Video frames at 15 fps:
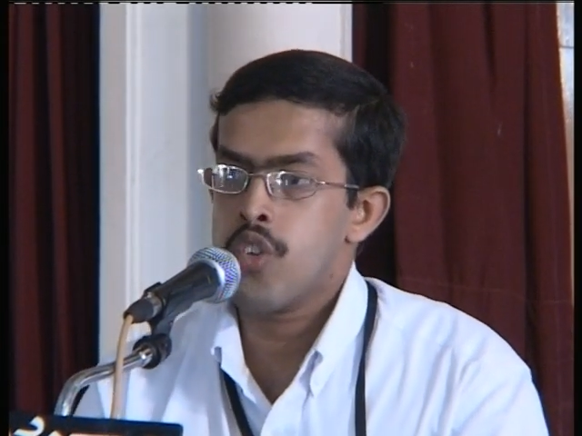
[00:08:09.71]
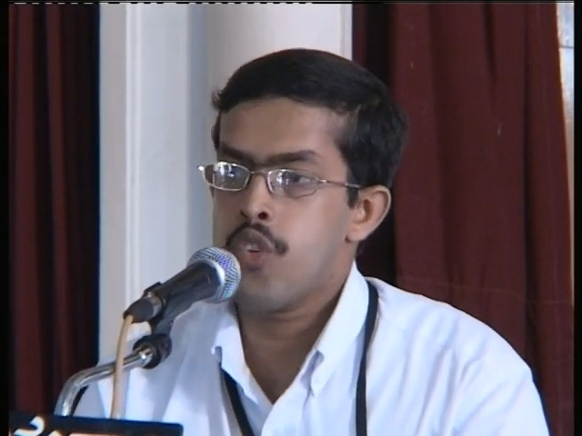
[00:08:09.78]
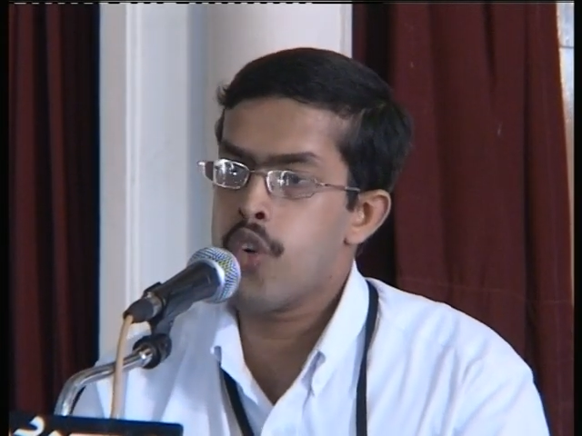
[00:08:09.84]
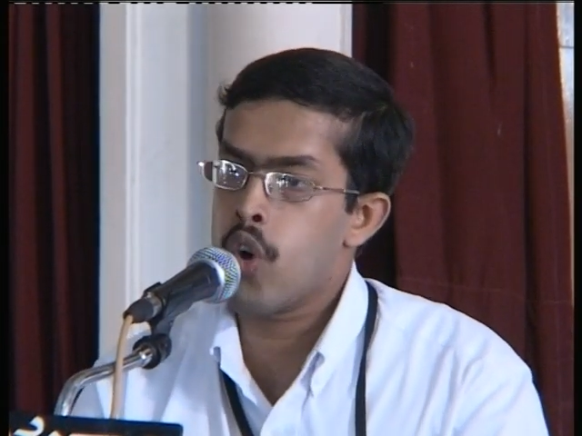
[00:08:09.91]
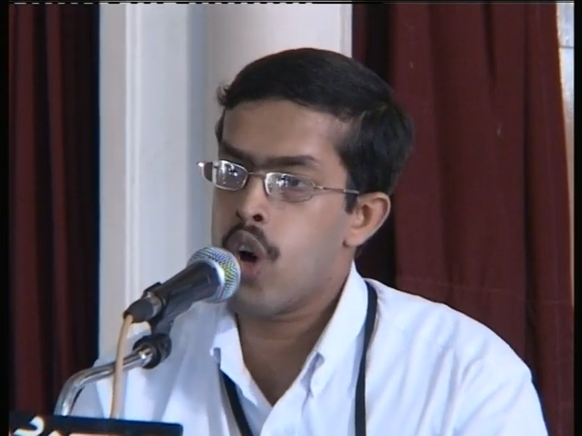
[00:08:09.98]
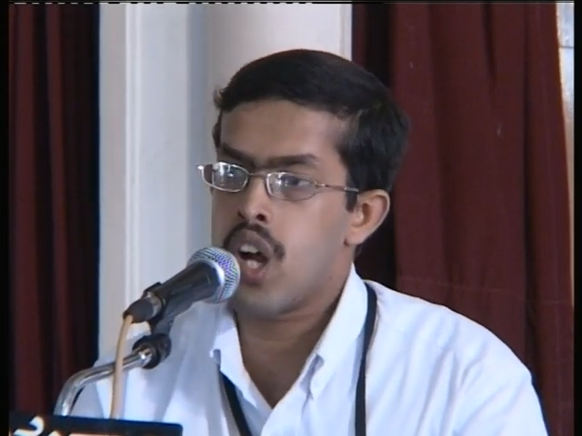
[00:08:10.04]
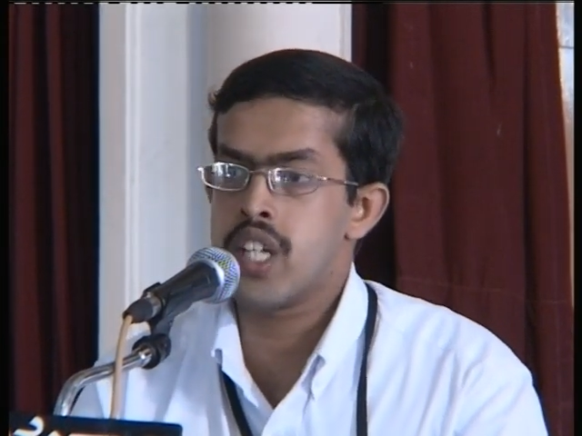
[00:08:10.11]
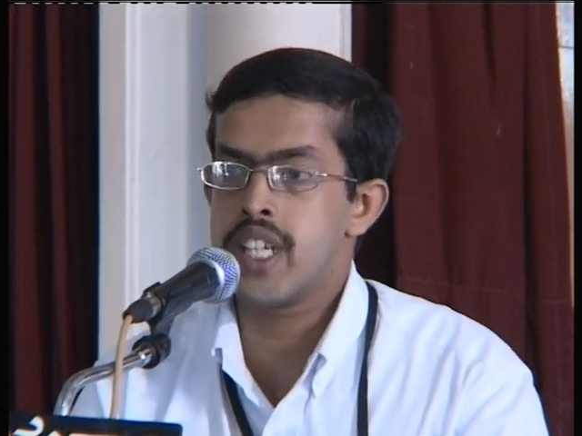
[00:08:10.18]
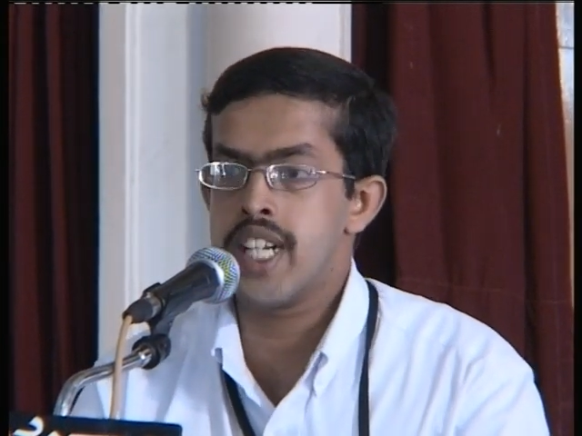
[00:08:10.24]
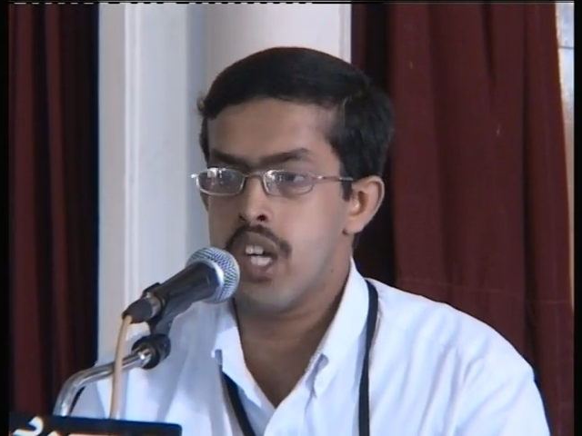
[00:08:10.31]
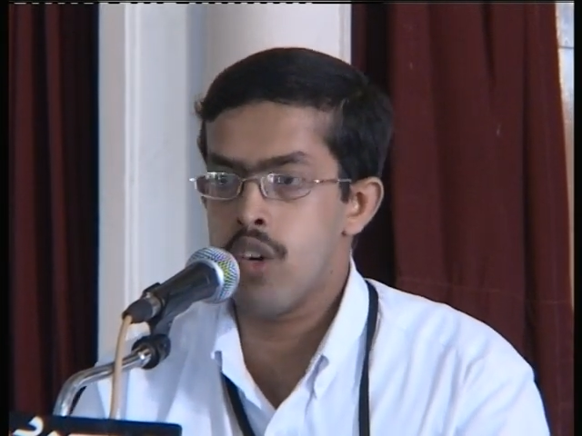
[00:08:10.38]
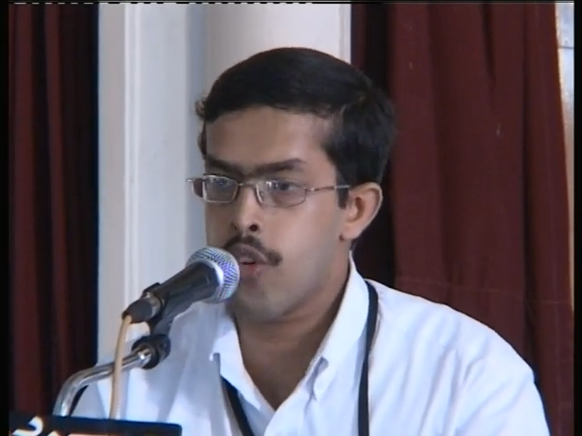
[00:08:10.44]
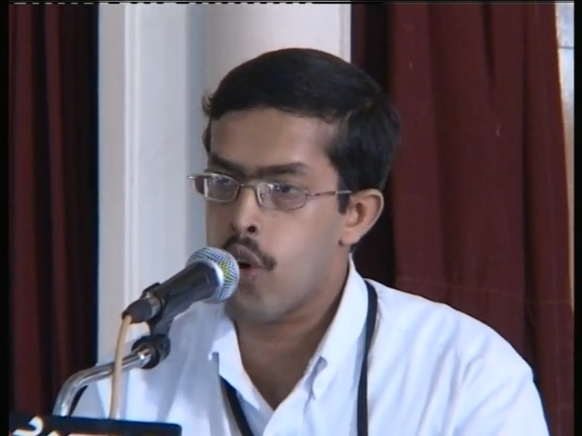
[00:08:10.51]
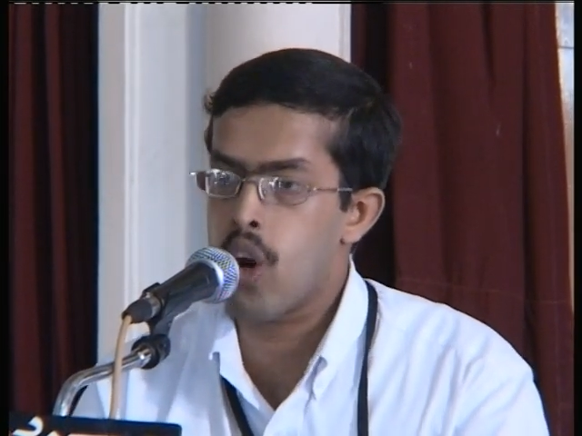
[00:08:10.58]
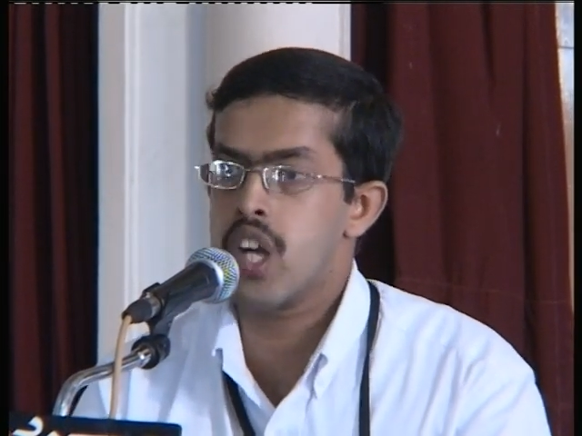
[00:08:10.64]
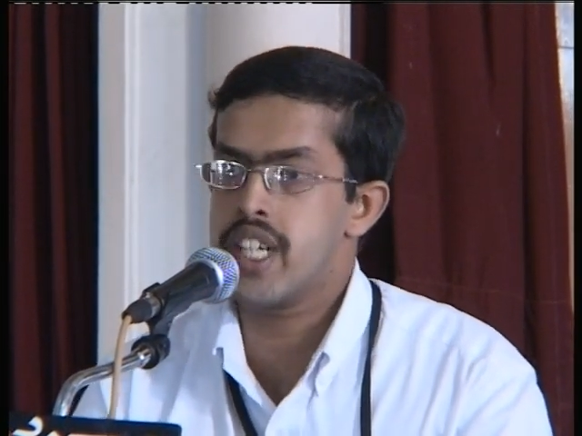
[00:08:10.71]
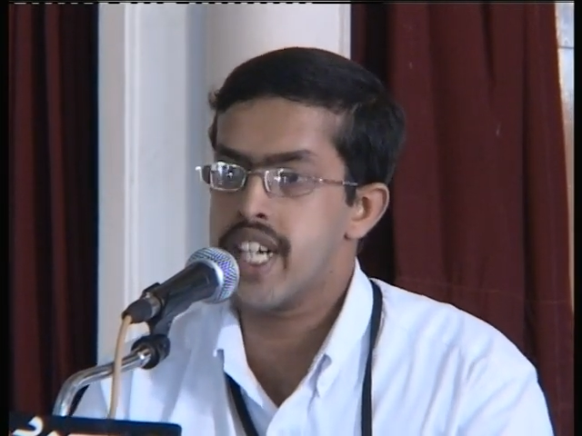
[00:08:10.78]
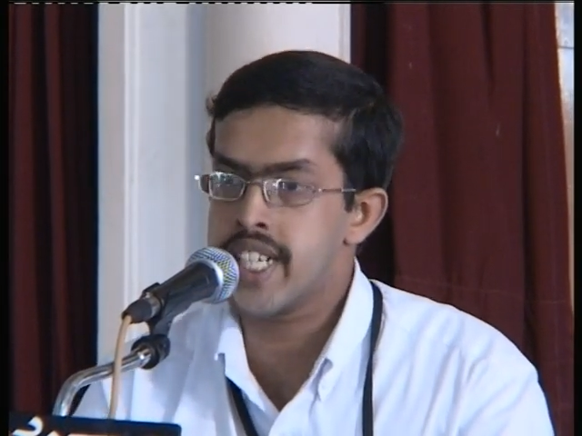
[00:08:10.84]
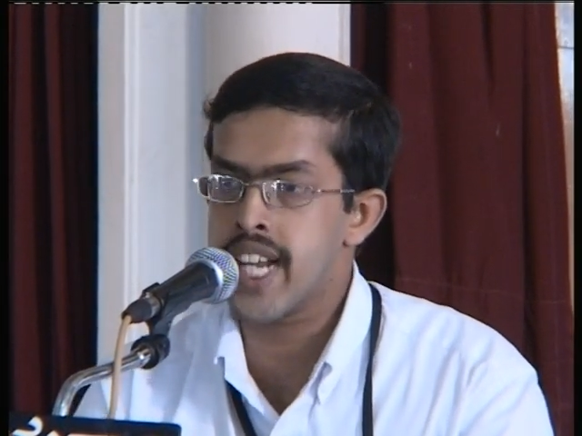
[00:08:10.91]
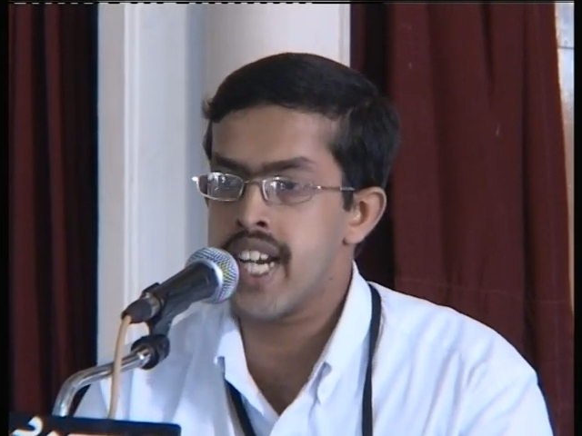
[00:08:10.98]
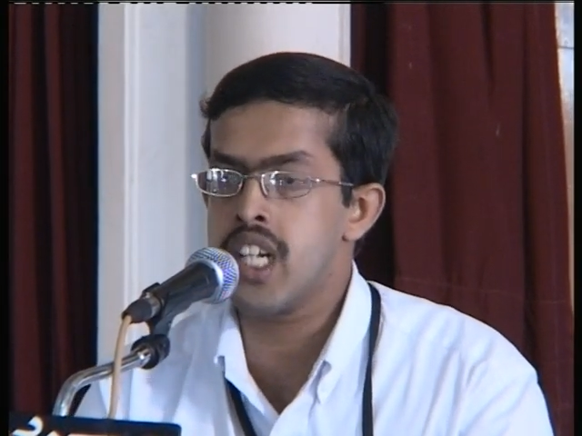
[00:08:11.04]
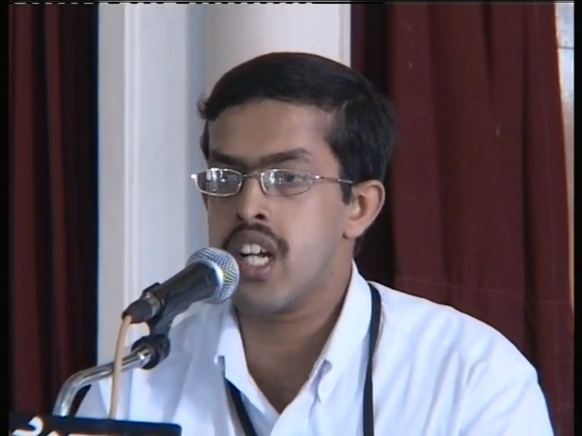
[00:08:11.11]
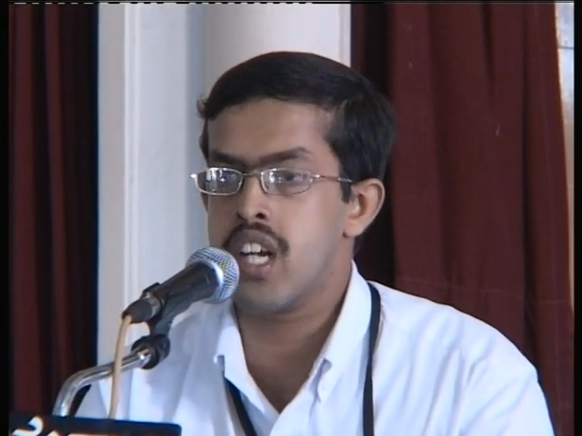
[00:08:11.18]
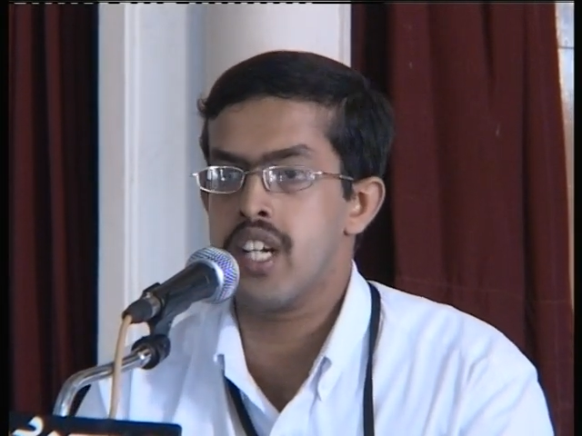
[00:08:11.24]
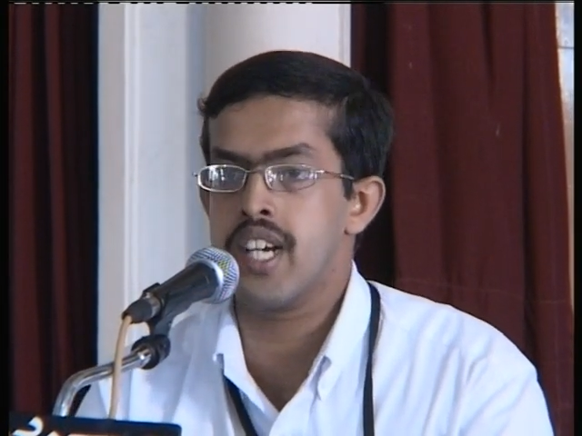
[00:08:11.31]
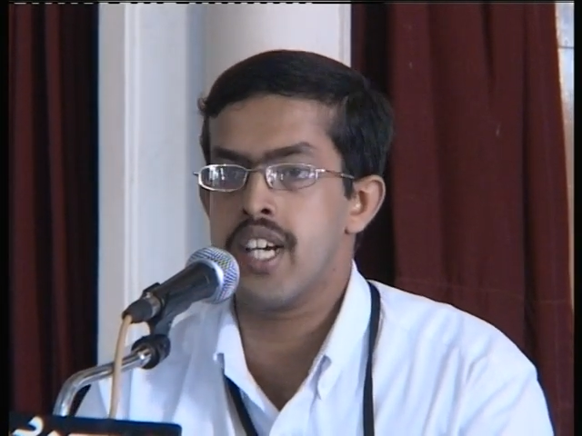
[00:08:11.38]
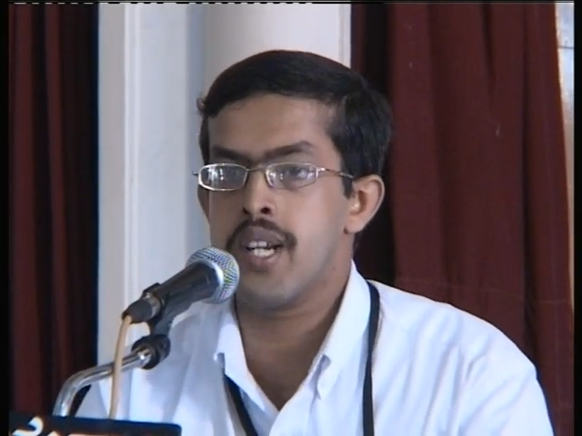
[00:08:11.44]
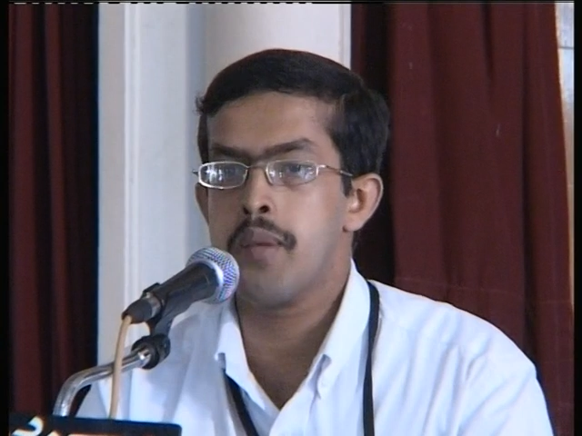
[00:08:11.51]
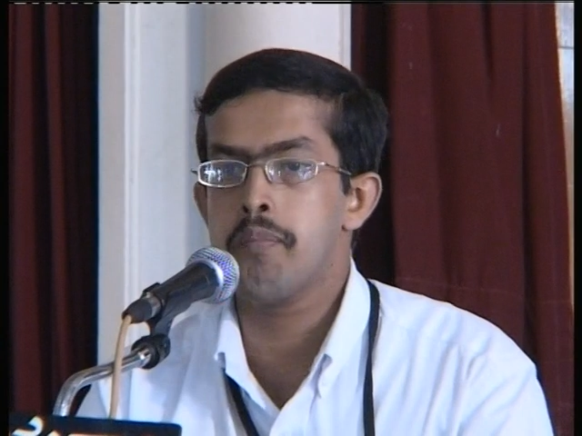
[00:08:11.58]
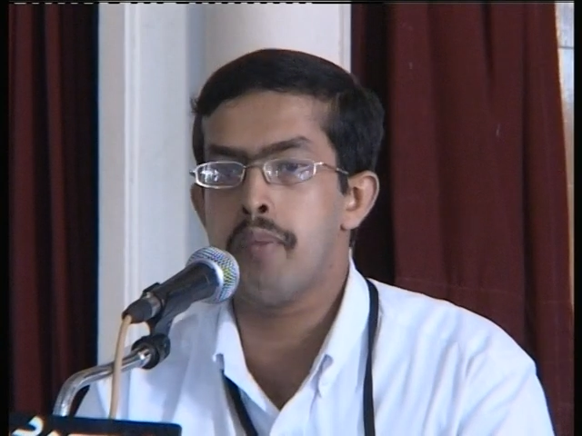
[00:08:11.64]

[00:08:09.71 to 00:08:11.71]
who are detained under